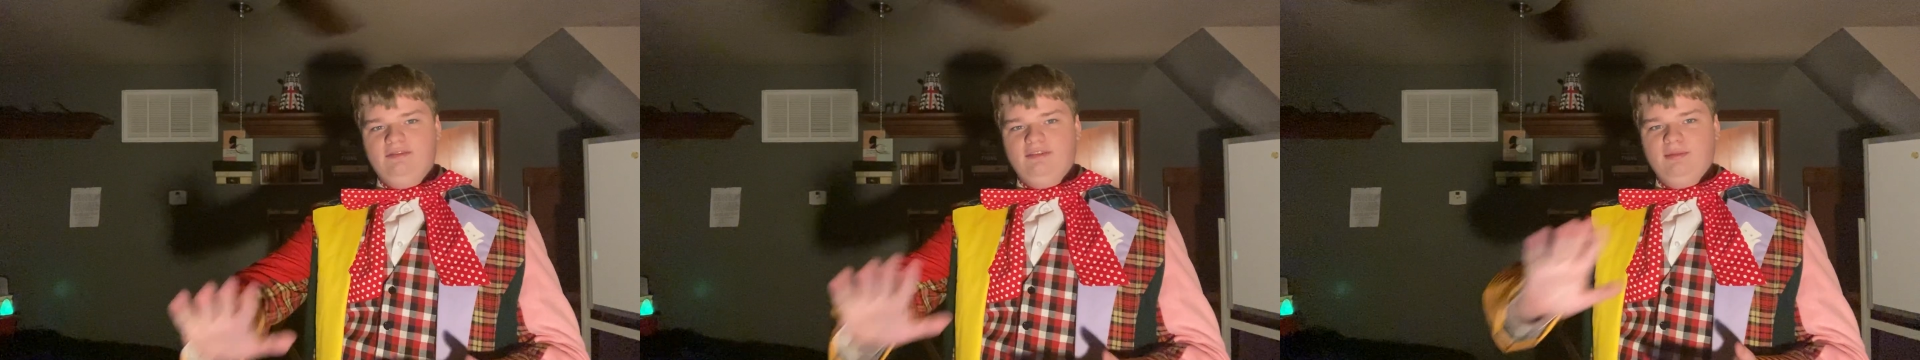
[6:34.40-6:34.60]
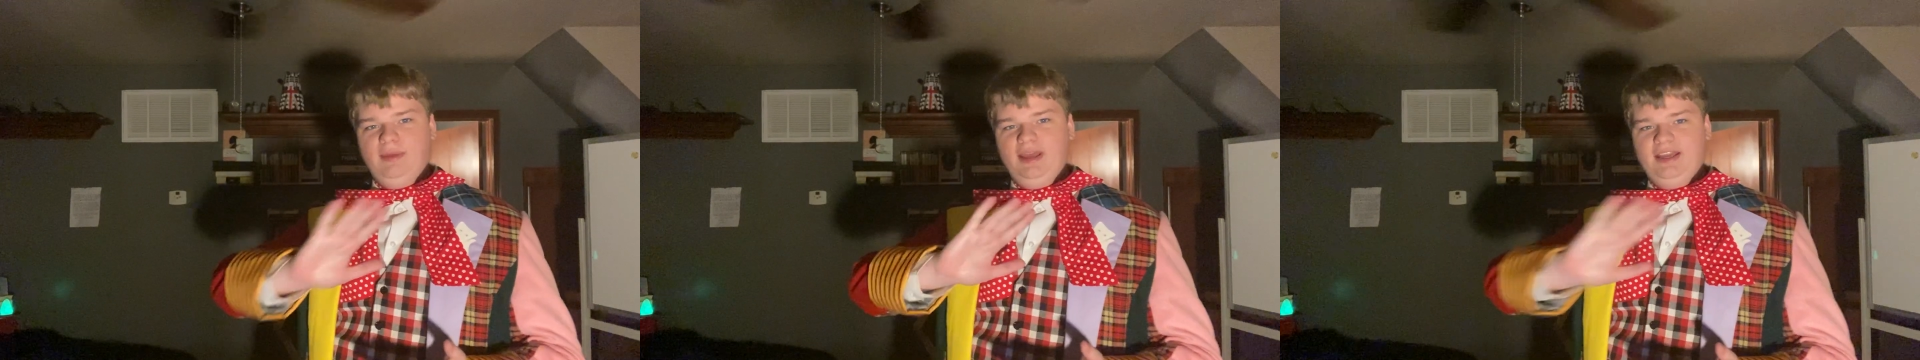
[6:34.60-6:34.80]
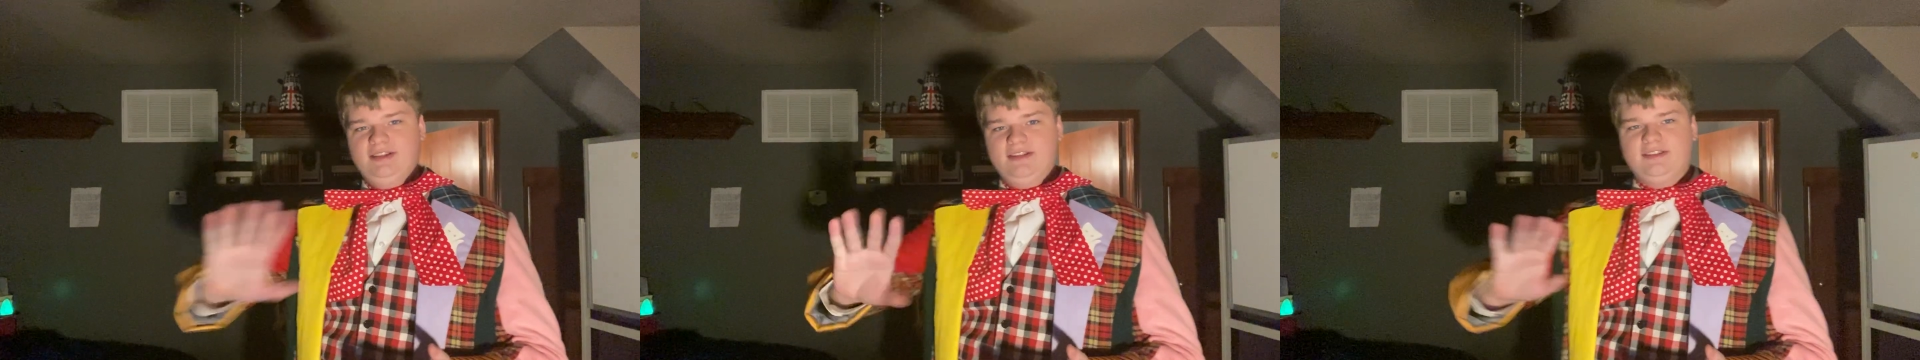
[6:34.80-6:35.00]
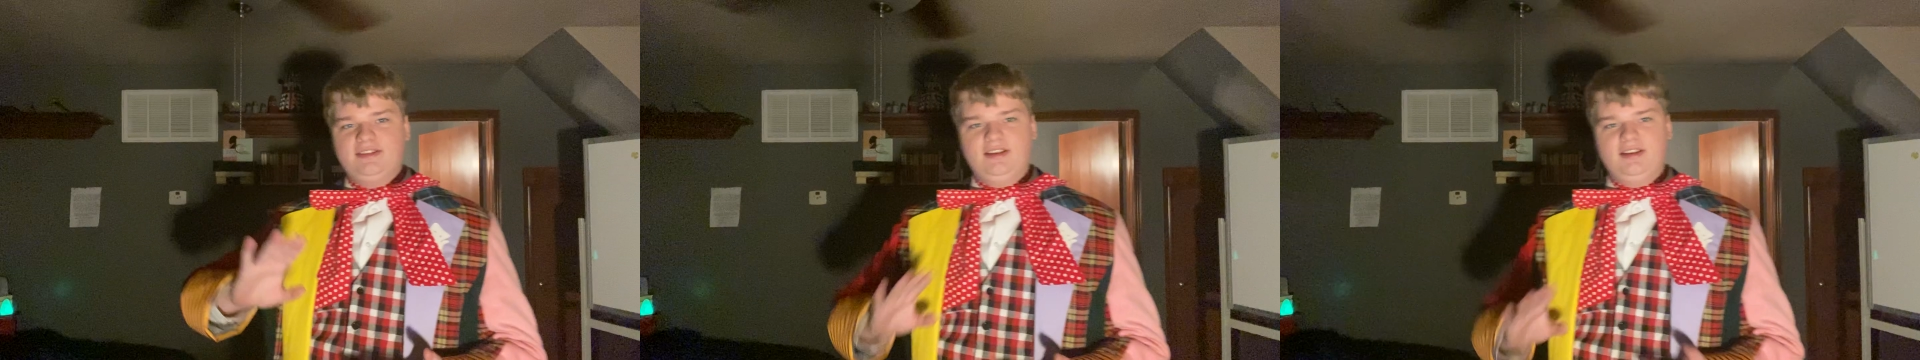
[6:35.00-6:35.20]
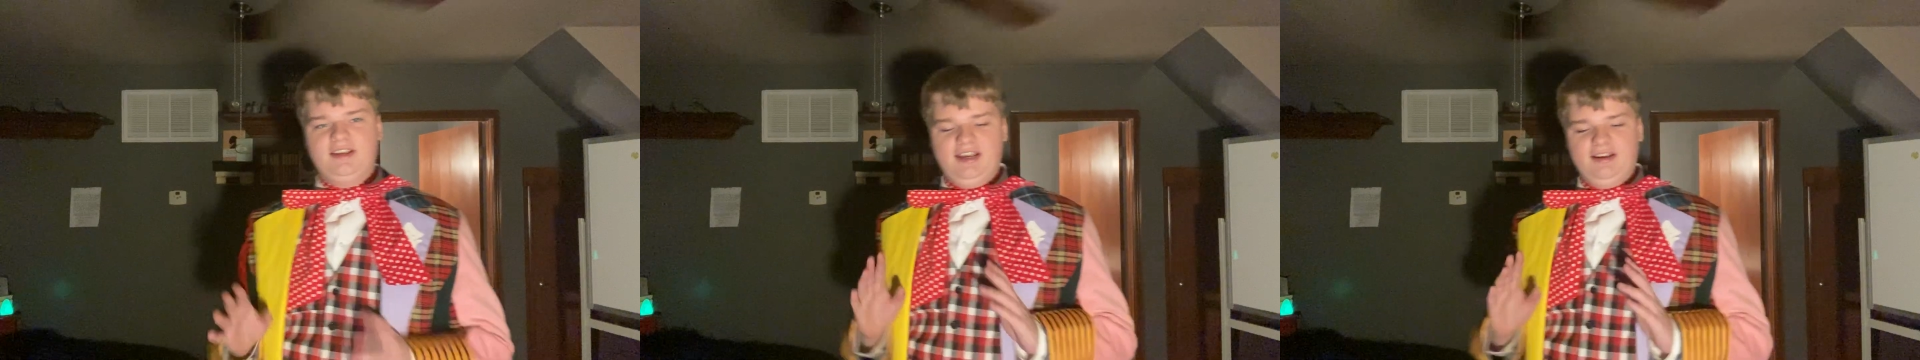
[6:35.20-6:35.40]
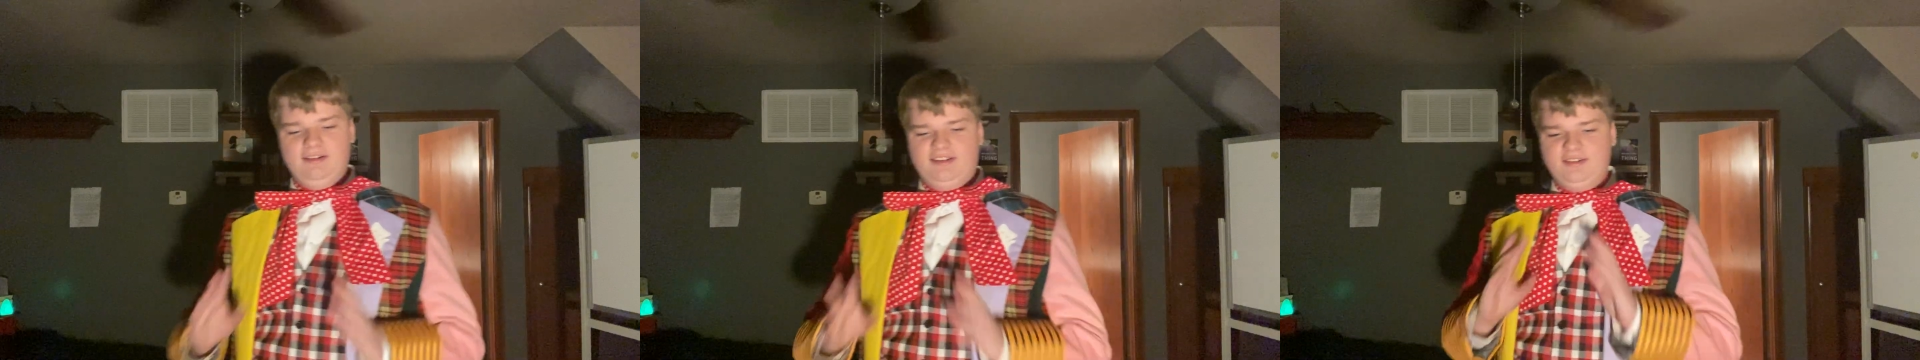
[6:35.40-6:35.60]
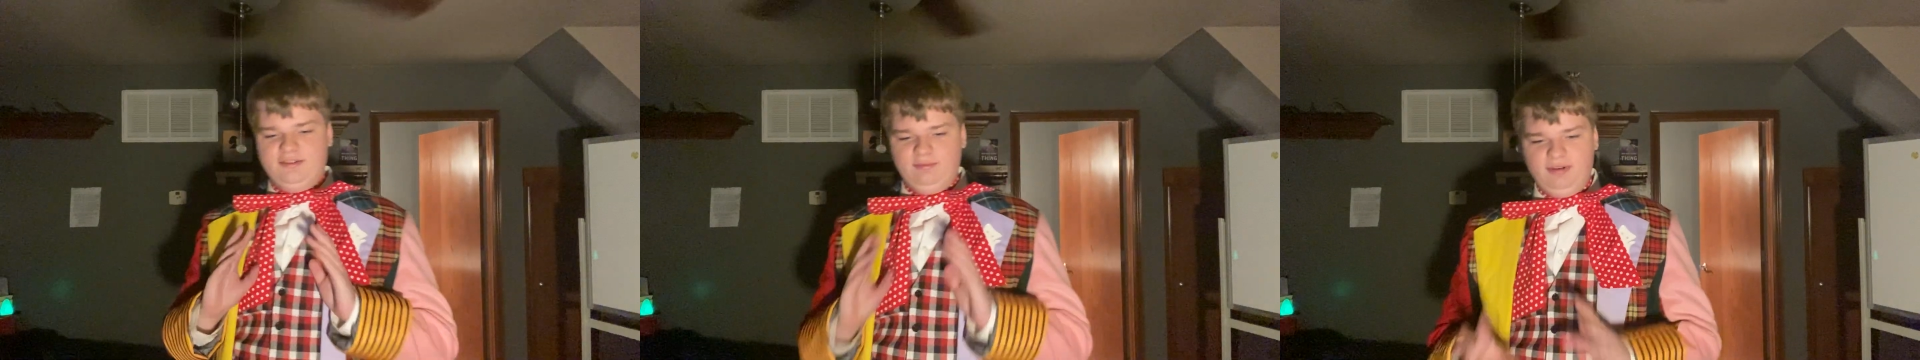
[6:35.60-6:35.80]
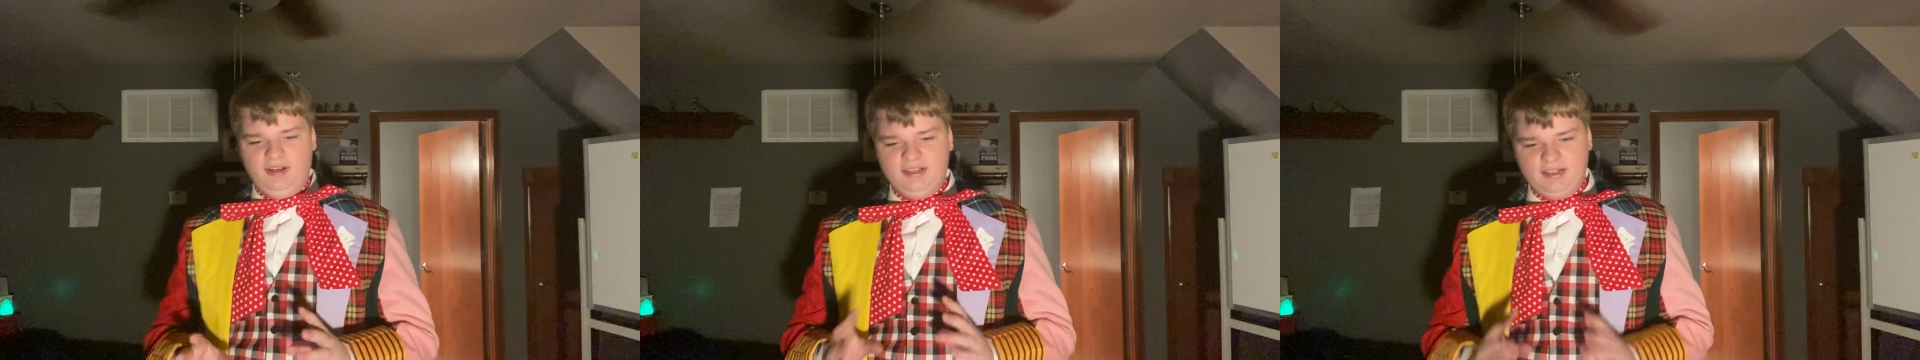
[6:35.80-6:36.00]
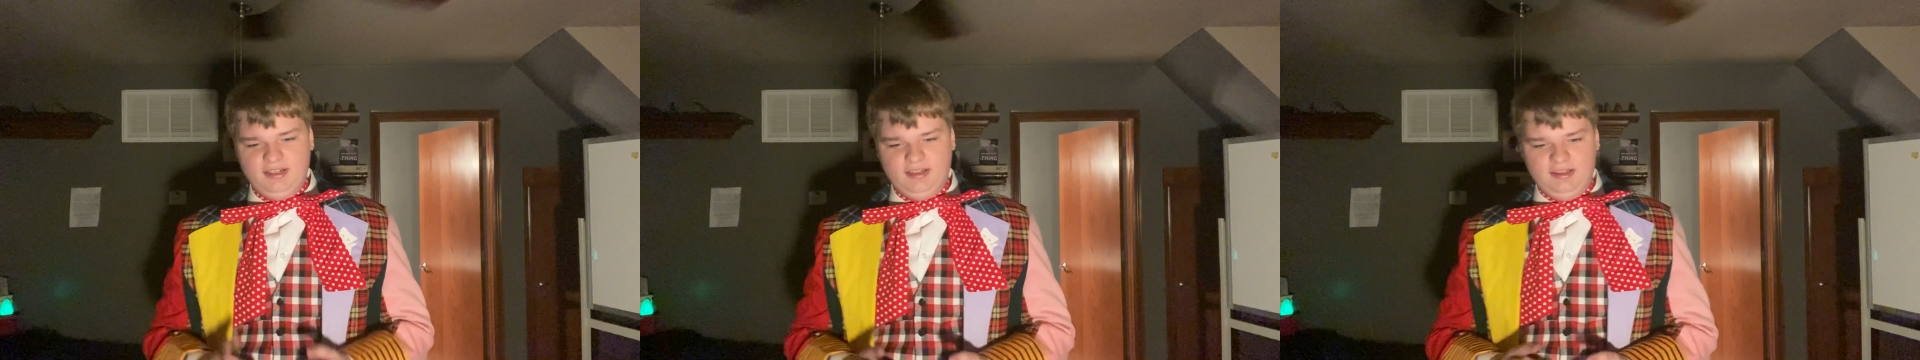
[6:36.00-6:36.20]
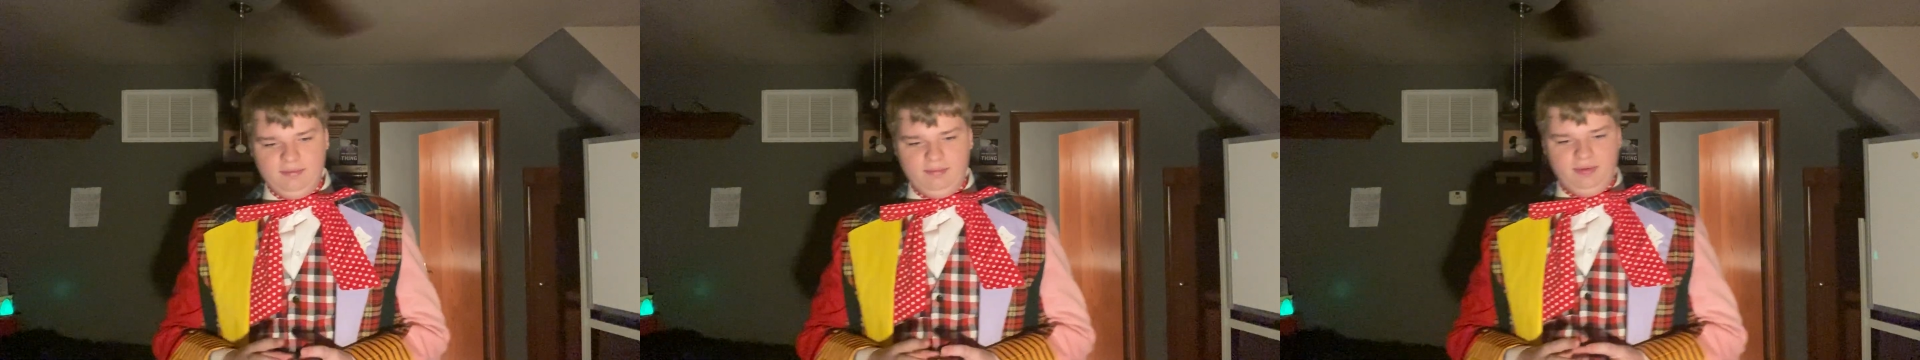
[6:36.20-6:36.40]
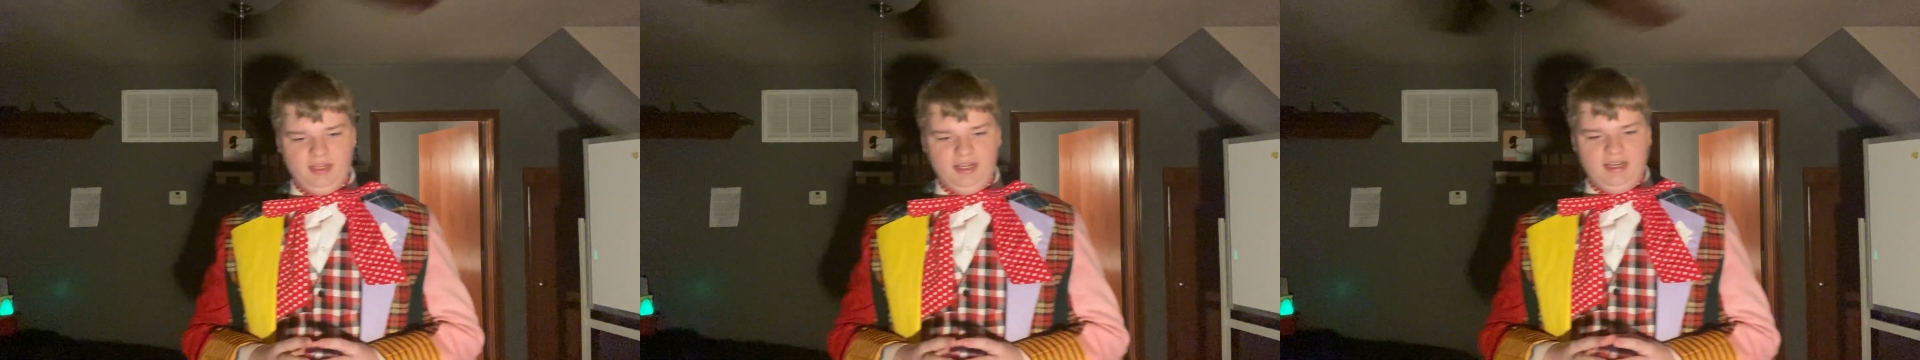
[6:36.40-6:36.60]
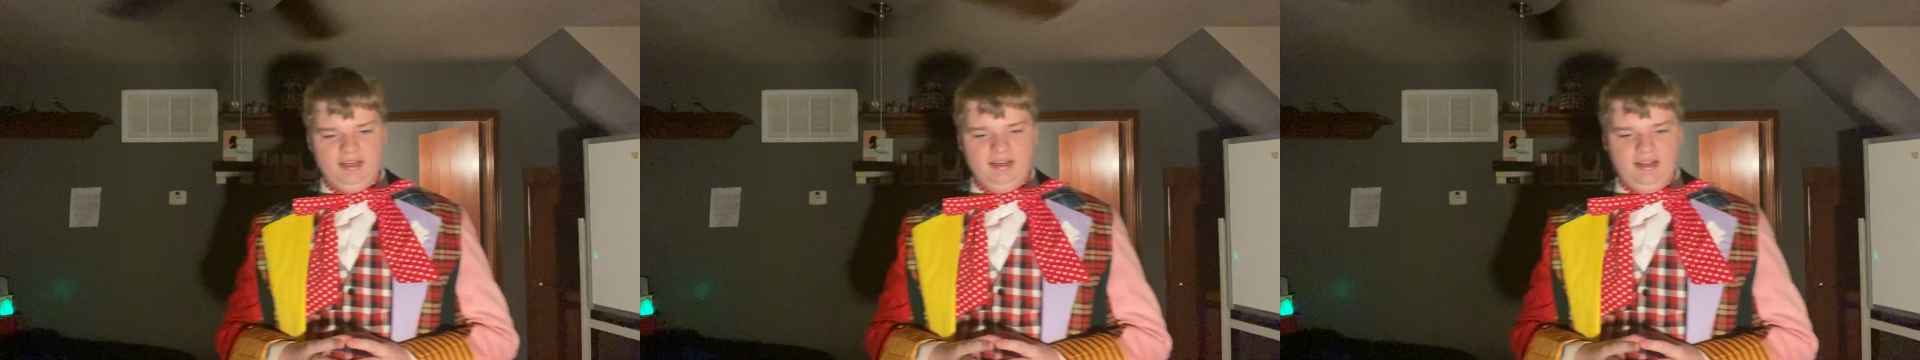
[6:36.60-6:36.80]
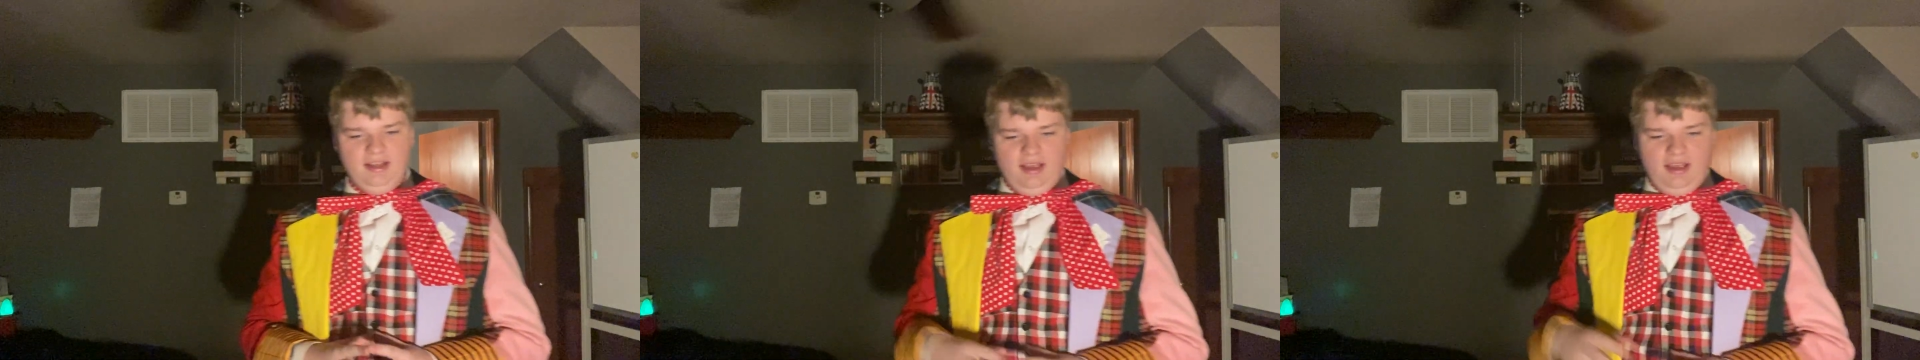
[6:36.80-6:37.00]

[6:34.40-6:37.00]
remains a character present in the plot.